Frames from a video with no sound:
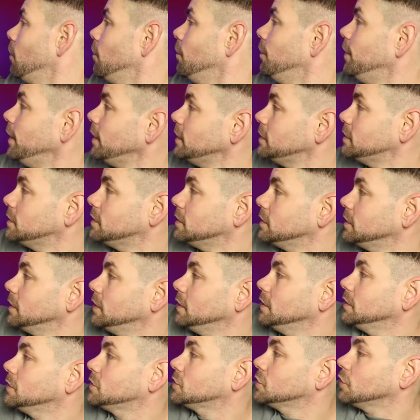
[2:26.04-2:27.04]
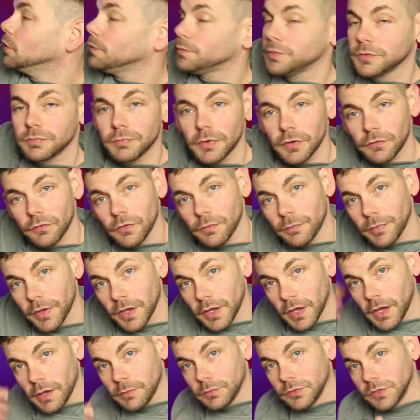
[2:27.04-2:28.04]
This stops me from
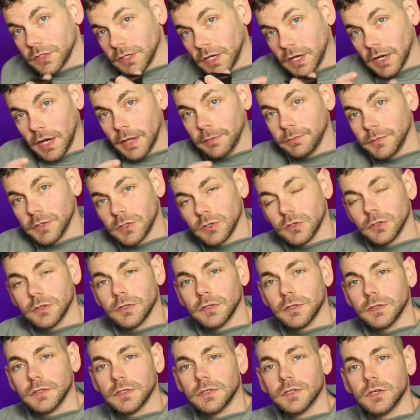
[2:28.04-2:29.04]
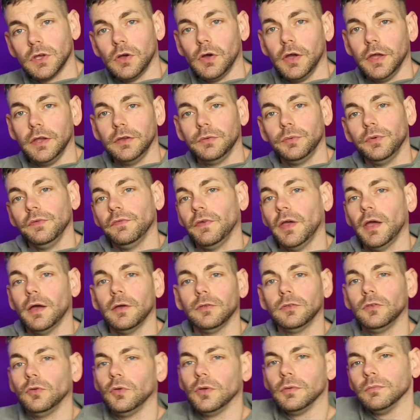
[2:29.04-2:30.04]
being able to clamp this onto the side
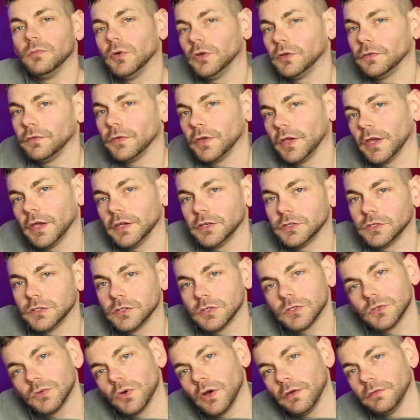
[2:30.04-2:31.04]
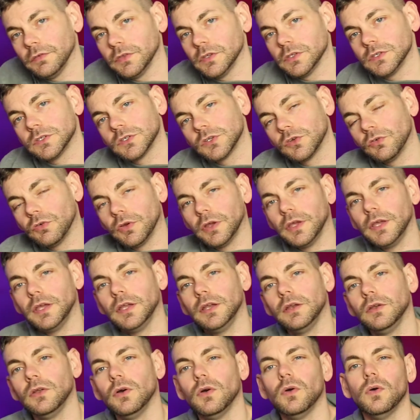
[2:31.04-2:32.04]
without doing modifications to either the
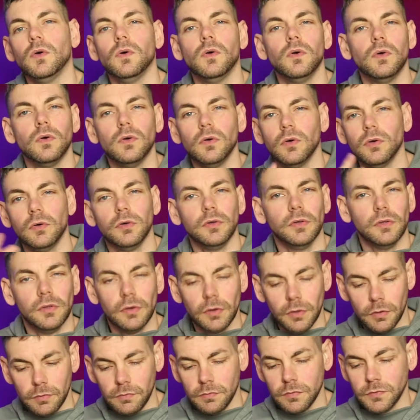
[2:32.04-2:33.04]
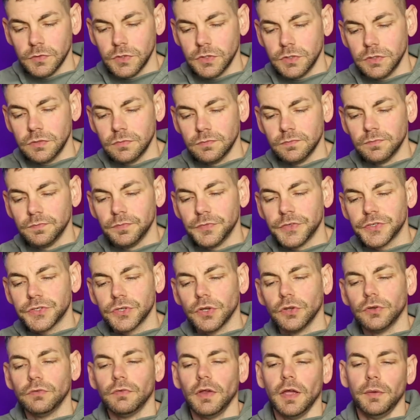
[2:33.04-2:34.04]
screen or,
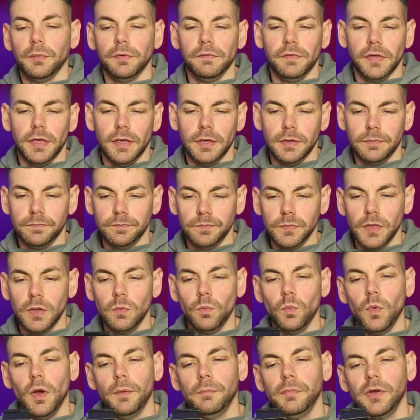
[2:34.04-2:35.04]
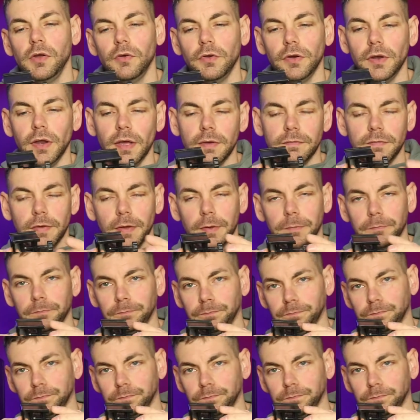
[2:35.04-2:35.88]
sod around with it in one way or another.